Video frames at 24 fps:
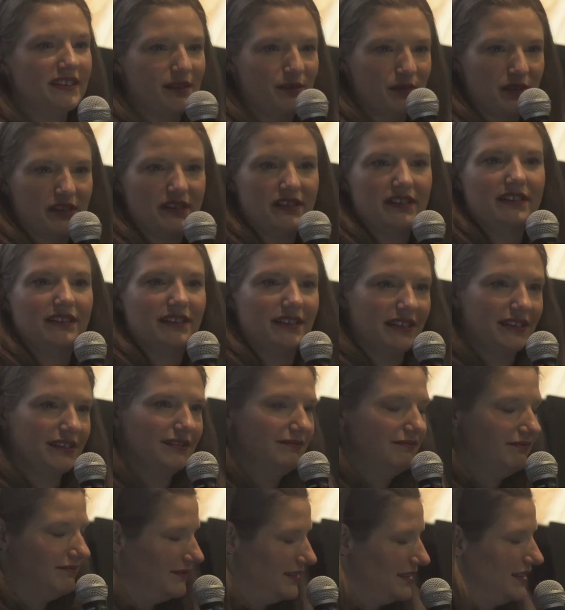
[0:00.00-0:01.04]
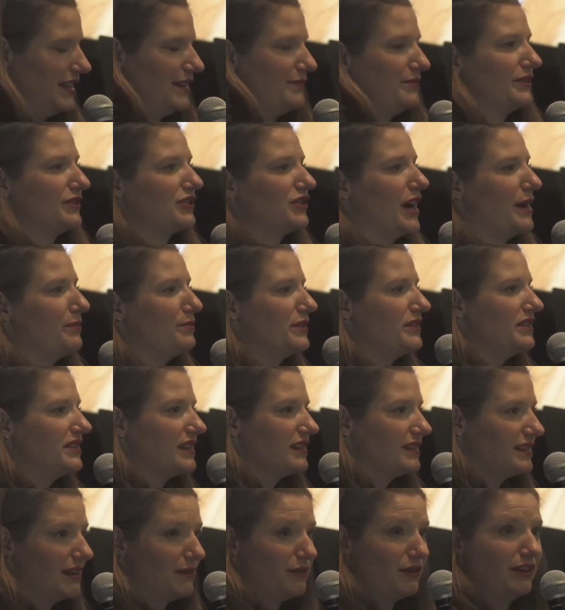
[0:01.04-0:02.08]
They were indeed Staples shoppers
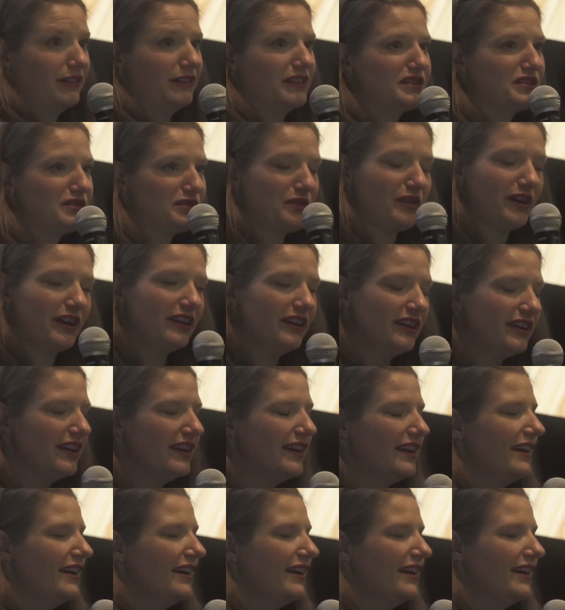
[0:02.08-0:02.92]
because they were in the store.